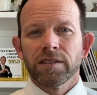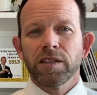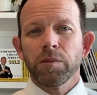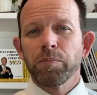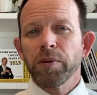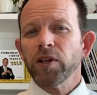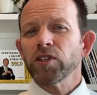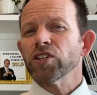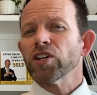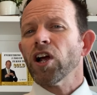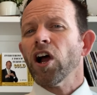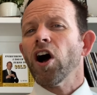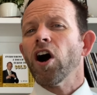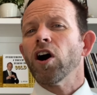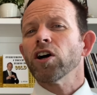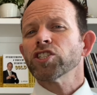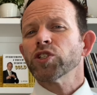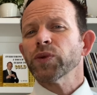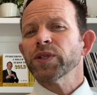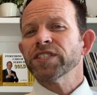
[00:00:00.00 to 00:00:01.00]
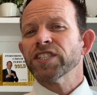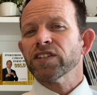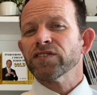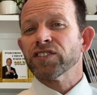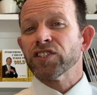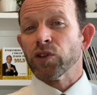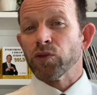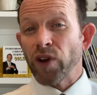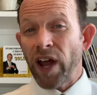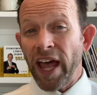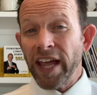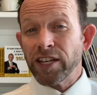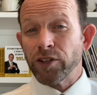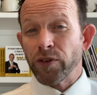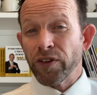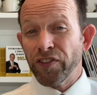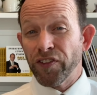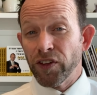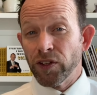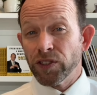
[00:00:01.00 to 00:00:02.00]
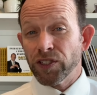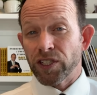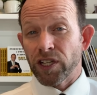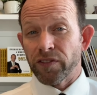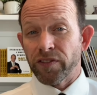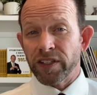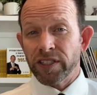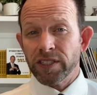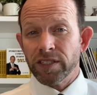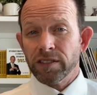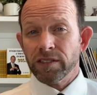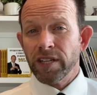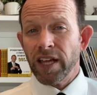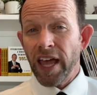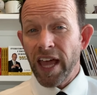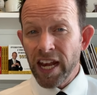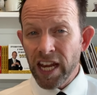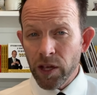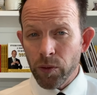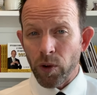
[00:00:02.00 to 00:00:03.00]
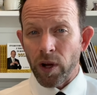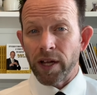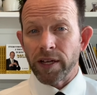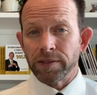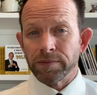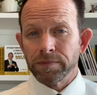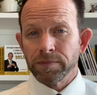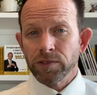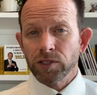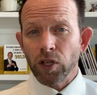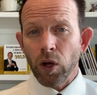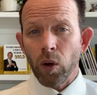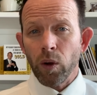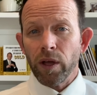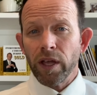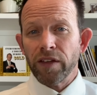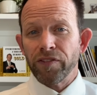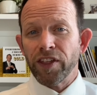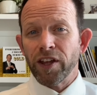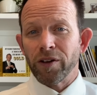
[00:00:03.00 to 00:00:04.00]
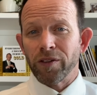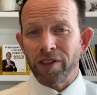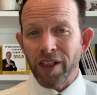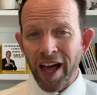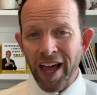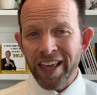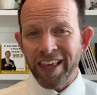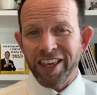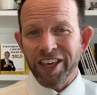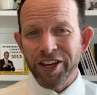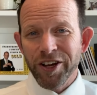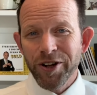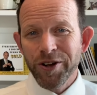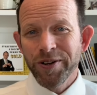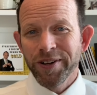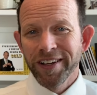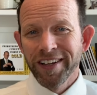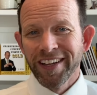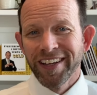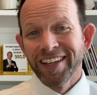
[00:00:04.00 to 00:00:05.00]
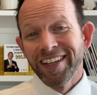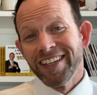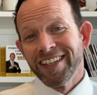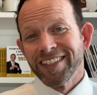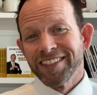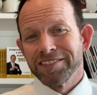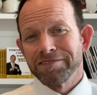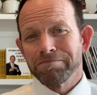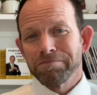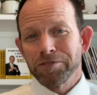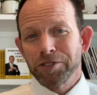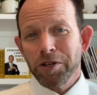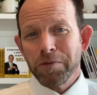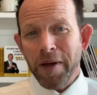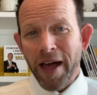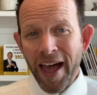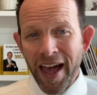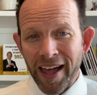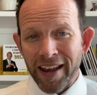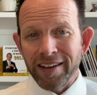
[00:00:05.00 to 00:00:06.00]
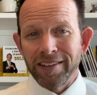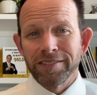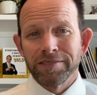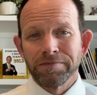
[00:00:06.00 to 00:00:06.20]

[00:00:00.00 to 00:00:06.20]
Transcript: The builder also reserves the right to refuse service to anyone. So if they don't like you, too bad.